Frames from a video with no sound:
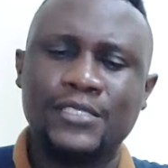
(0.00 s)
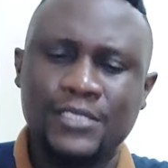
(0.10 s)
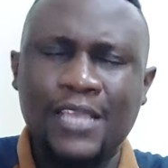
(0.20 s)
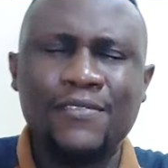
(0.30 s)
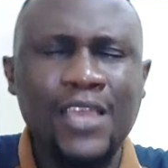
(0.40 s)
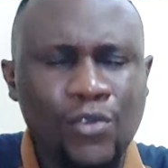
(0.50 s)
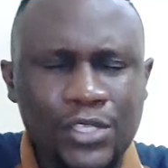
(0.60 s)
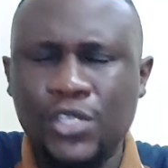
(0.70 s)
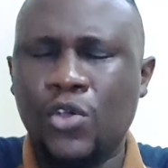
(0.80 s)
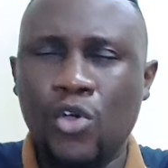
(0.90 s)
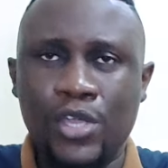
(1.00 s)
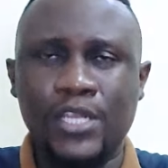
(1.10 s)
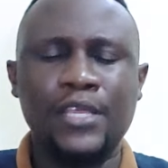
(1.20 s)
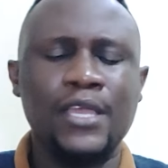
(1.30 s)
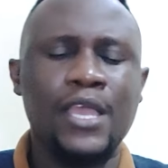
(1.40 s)
take the anointing oil,
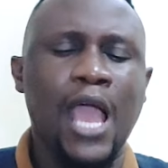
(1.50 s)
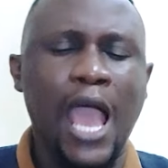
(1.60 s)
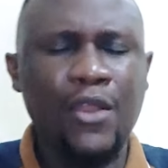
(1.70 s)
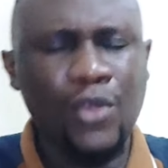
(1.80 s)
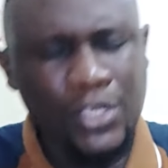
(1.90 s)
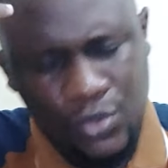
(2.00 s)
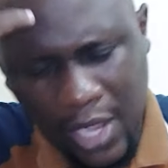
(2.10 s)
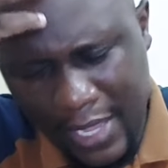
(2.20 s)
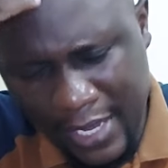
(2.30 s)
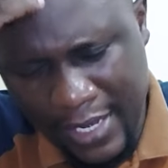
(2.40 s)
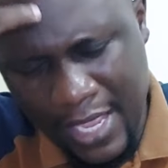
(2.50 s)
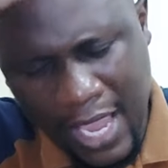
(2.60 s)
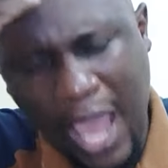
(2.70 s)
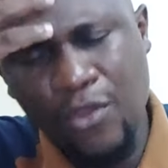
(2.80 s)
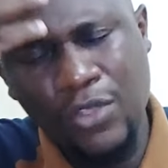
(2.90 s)
anoint your heel,
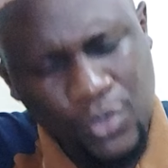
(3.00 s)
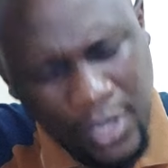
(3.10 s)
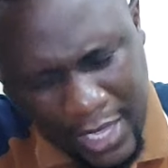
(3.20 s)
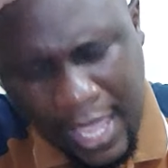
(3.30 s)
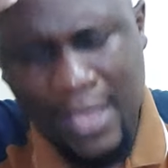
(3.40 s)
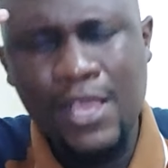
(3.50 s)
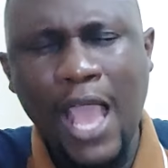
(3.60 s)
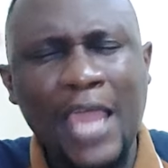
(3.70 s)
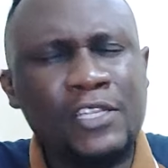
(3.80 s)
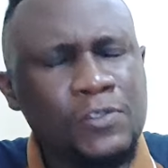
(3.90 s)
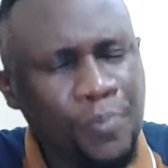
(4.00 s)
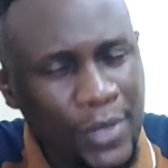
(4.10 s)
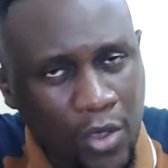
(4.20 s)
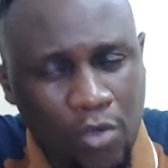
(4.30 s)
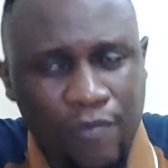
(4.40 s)
anoint your hair, and
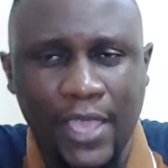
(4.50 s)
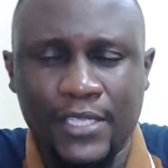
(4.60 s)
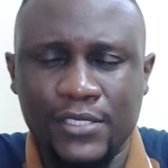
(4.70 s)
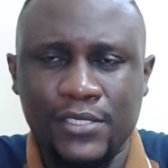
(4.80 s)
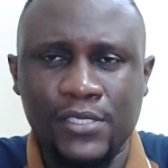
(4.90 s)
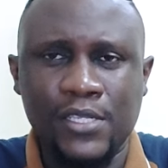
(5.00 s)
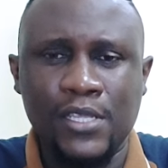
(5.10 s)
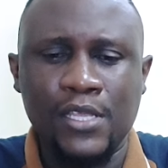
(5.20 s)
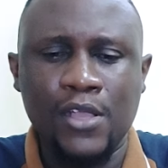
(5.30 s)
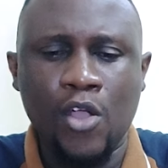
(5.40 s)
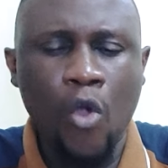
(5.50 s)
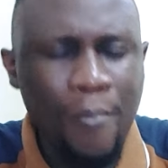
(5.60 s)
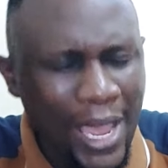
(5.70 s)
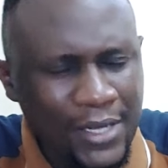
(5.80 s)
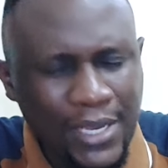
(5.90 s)
speak over it.
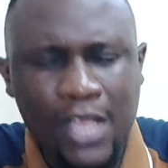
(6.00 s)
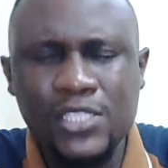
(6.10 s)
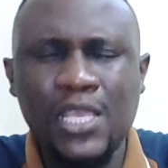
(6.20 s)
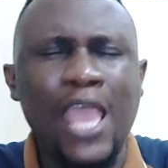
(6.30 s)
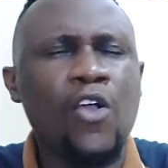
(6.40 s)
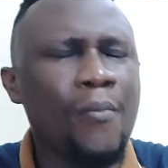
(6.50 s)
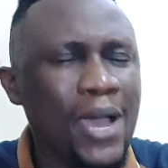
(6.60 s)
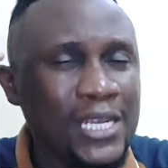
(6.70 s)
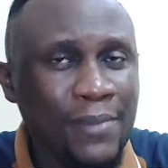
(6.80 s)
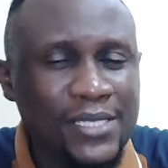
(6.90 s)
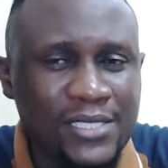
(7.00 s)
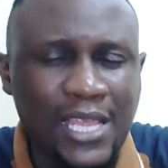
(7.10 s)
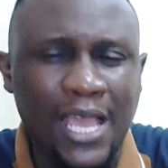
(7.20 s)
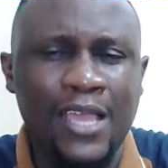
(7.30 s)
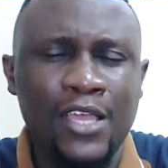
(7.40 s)
I command my
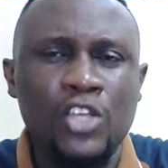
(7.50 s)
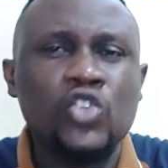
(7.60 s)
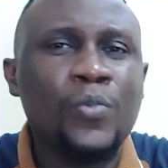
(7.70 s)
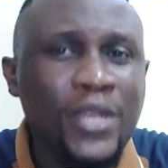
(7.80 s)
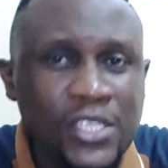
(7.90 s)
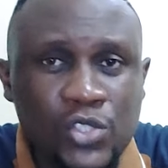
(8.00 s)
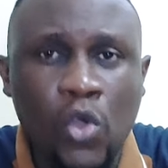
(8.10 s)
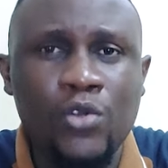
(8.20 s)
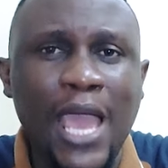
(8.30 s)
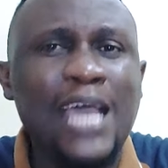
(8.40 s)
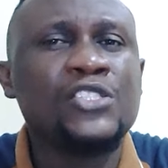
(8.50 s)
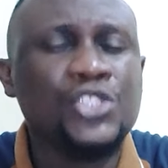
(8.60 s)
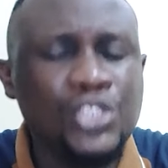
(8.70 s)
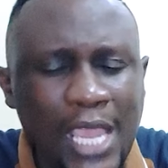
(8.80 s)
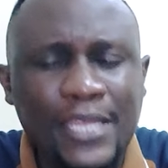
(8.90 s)
star to be restored and
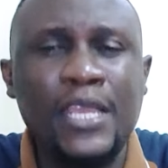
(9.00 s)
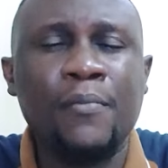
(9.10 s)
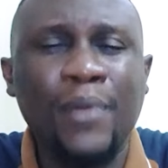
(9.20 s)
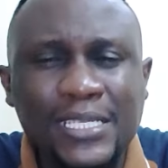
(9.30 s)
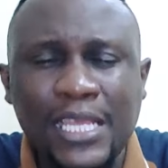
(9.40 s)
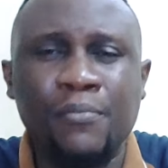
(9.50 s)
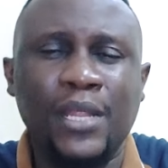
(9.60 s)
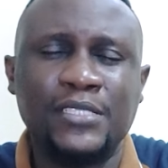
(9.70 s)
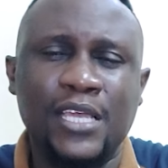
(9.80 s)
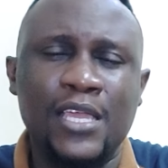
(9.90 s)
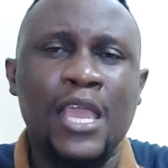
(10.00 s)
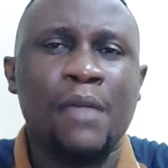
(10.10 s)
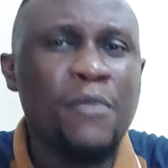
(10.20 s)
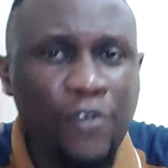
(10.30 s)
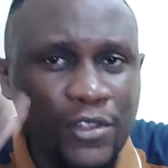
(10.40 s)
shining brighter and brighter
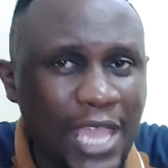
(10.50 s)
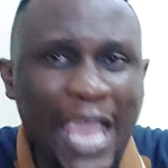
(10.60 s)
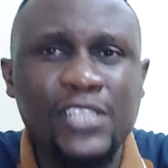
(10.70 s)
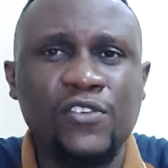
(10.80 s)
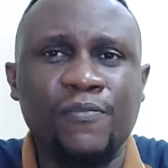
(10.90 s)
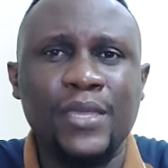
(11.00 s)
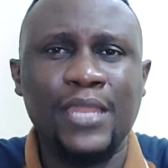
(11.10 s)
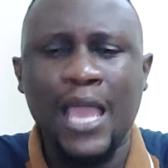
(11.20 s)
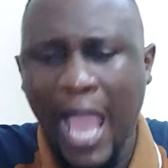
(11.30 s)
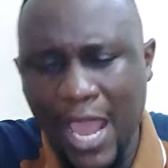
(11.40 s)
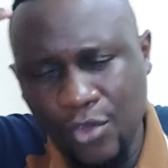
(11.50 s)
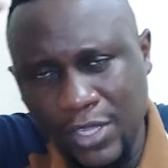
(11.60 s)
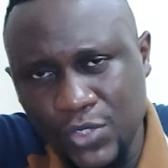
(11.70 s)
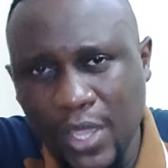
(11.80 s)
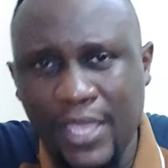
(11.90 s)
before the eyes of men.
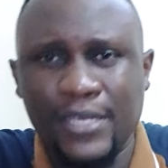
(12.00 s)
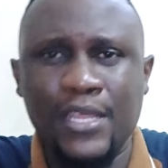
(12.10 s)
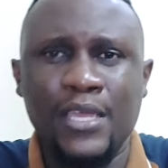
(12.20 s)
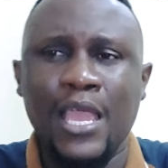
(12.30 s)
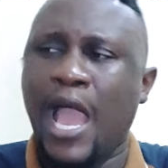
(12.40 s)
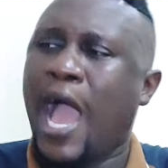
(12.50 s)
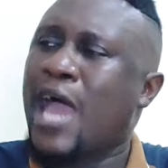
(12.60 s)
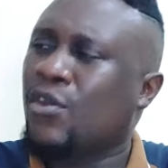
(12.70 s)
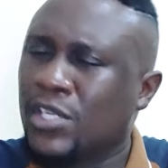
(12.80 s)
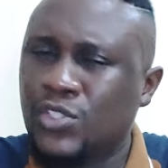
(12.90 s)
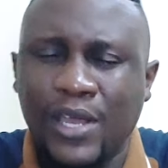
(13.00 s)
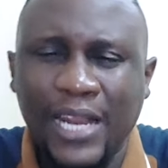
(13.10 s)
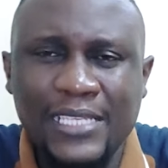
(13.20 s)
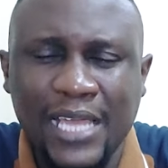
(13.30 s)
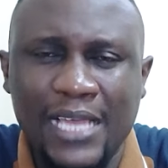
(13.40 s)
Anoint your head, anoint your
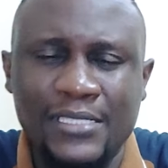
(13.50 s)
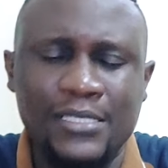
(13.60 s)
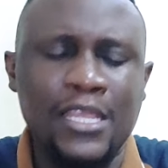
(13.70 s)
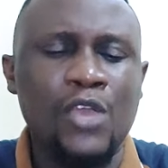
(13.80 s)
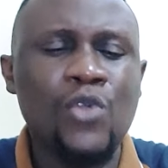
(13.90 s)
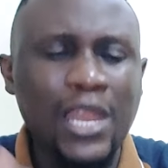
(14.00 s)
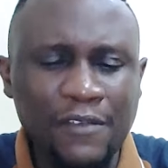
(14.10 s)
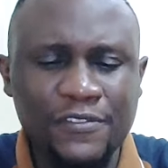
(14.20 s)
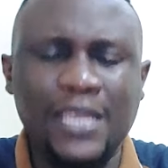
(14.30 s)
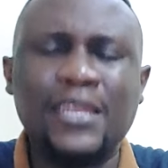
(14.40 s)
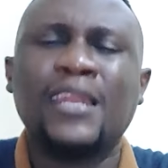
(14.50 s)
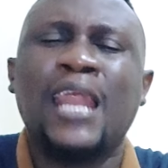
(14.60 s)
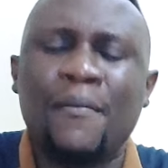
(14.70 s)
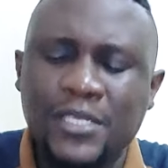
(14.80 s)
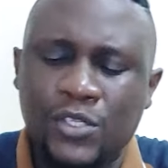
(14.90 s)
right hand, your left hand,
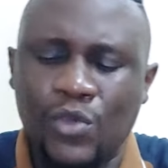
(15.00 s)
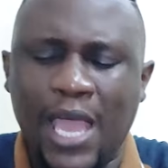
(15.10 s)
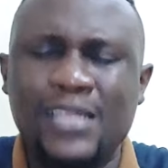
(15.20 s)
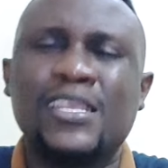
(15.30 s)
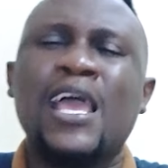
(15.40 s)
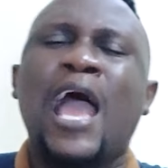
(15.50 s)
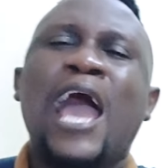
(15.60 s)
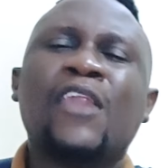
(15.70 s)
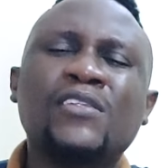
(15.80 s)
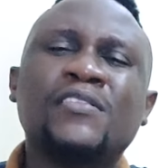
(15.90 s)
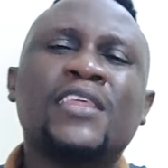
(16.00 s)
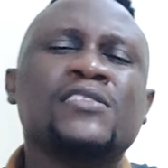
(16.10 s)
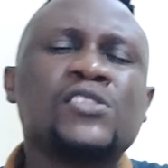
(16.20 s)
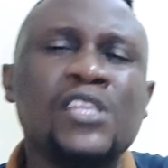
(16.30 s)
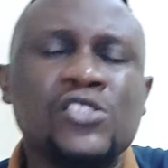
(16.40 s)
rub it in your hands, anoint
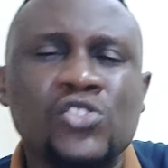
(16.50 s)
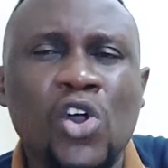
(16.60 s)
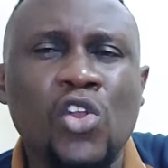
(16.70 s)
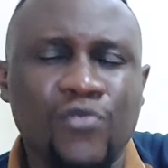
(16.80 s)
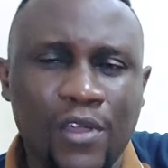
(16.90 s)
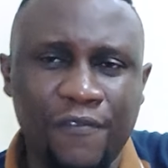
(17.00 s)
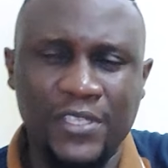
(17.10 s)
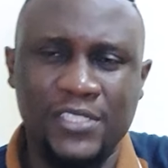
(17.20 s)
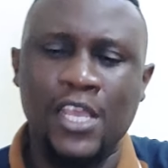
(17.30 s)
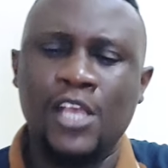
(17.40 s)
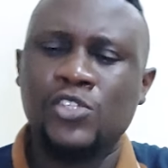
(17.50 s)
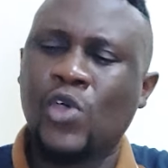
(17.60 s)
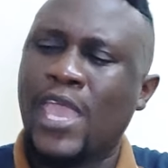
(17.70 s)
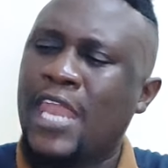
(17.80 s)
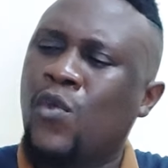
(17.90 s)
this, the sole of your feet.
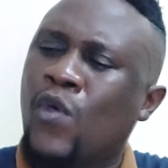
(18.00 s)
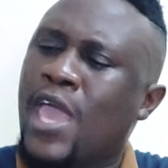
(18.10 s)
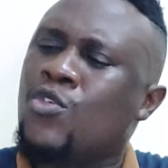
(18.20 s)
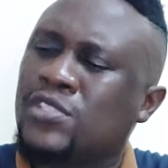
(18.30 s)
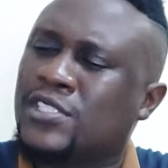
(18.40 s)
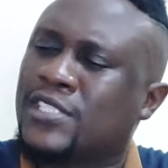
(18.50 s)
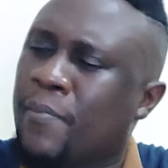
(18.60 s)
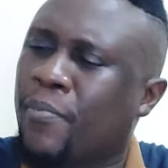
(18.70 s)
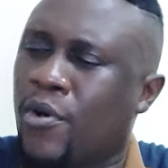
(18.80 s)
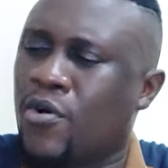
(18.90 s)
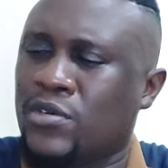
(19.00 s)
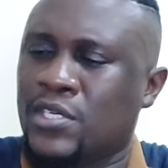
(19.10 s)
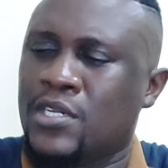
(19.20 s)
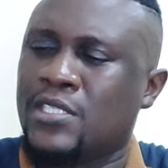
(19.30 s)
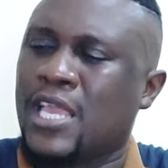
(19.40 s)
So anywhere you step on,
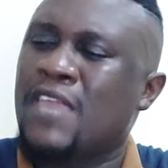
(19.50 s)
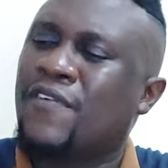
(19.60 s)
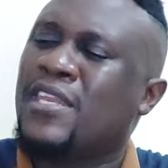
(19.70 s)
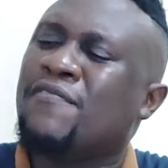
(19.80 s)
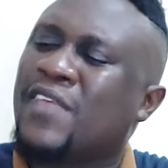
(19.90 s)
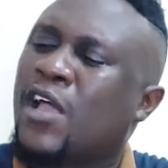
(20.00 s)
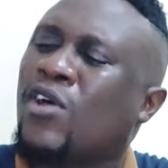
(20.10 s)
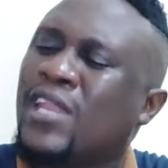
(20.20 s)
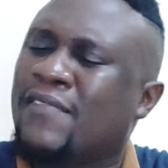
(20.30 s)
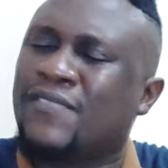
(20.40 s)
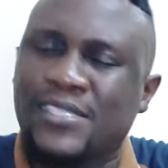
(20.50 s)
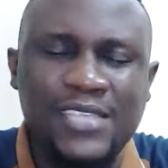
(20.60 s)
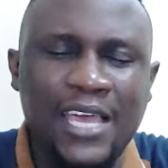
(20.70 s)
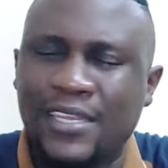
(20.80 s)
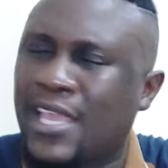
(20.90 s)
even if they collect the
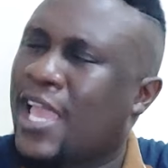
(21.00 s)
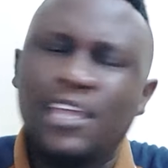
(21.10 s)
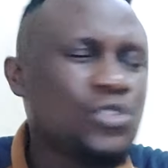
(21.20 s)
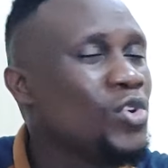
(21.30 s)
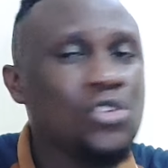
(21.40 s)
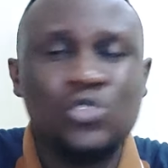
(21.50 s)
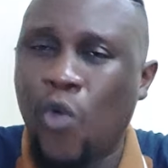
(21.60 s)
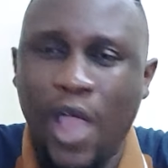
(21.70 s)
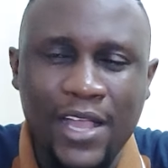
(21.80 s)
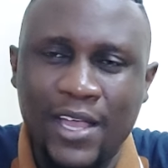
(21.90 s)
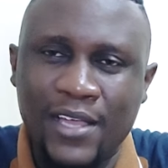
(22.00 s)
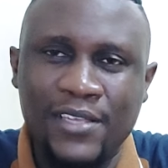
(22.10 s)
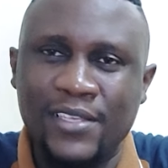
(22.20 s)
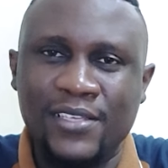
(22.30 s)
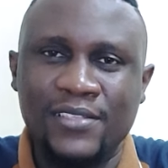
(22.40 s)
sand, it will not work.
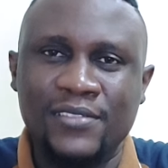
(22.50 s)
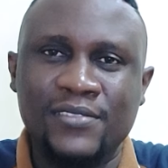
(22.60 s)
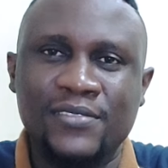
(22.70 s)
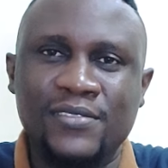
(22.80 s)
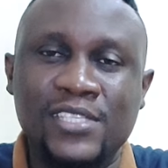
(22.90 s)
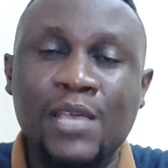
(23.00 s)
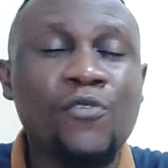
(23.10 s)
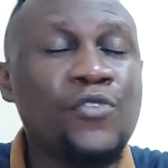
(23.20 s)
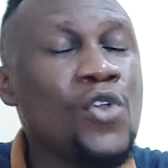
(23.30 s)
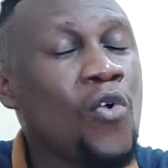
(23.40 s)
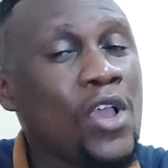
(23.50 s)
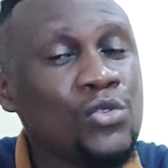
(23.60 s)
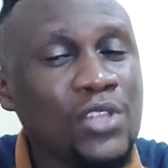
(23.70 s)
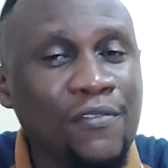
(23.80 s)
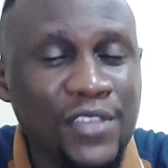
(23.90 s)
Some of you are going
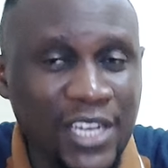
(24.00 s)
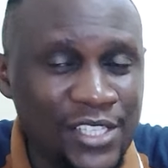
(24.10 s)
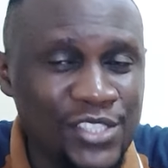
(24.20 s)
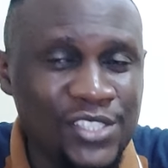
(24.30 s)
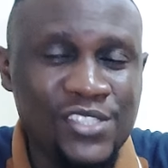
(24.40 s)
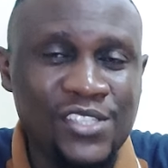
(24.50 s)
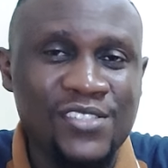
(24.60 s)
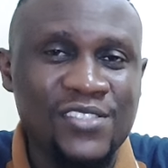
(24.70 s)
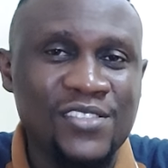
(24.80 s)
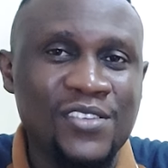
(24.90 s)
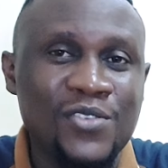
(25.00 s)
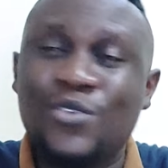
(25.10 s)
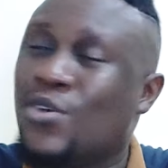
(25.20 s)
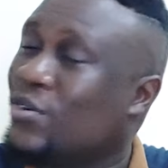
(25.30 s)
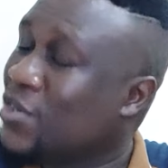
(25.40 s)
to the village. You
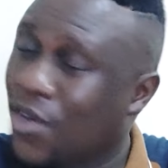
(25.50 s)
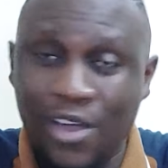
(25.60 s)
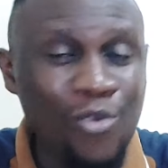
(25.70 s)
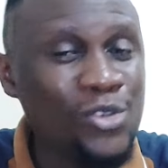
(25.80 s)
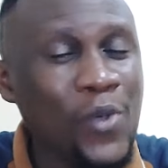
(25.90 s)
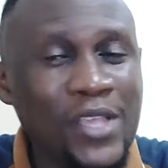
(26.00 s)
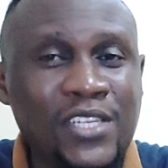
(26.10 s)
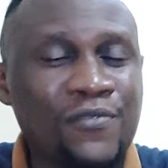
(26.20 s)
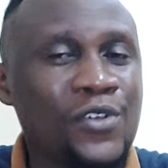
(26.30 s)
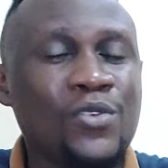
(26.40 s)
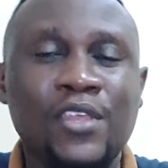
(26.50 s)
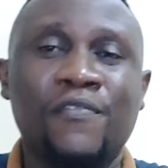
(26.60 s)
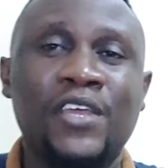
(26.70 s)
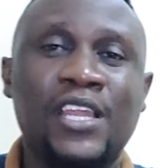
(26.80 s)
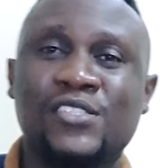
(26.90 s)
don't know who's waiting for you in the
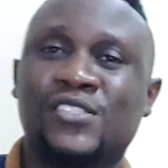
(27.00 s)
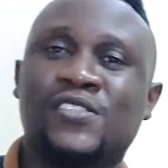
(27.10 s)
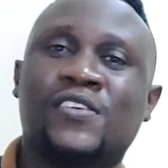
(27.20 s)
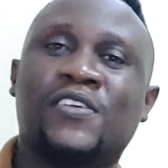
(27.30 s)
village.